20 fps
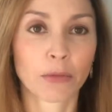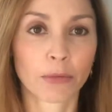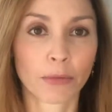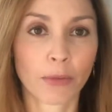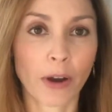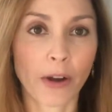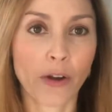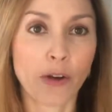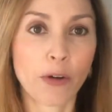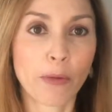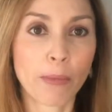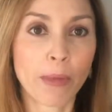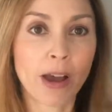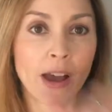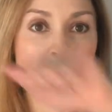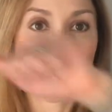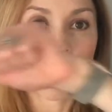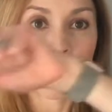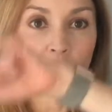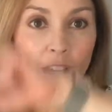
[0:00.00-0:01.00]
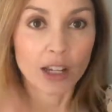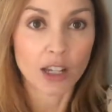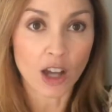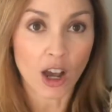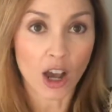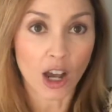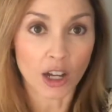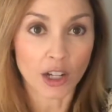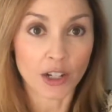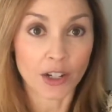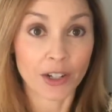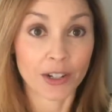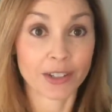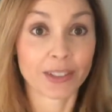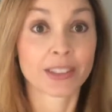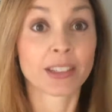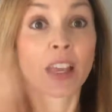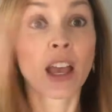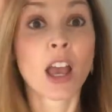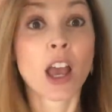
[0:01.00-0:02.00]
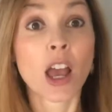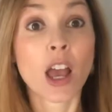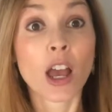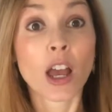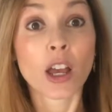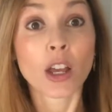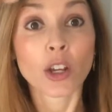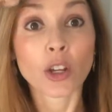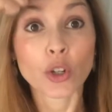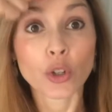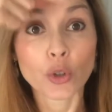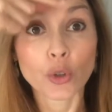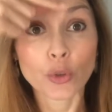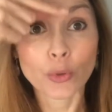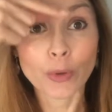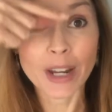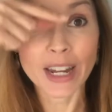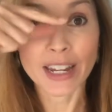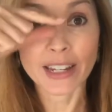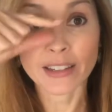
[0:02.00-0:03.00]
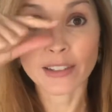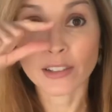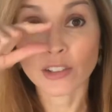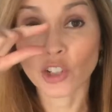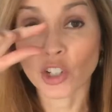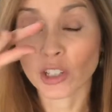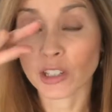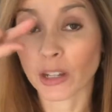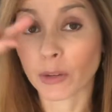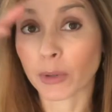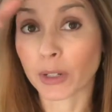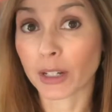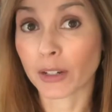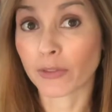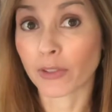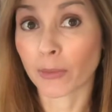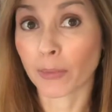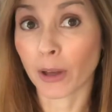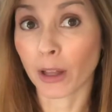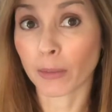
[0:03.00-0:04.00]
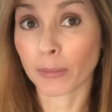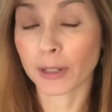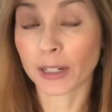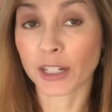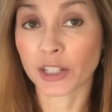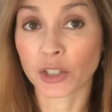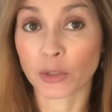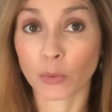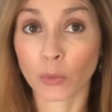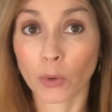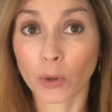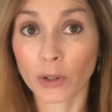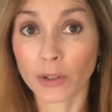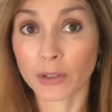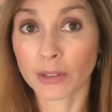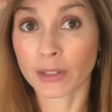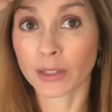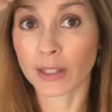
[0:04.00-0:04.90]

Rome conquers Greece, just like we did for Peloponnesian Wars.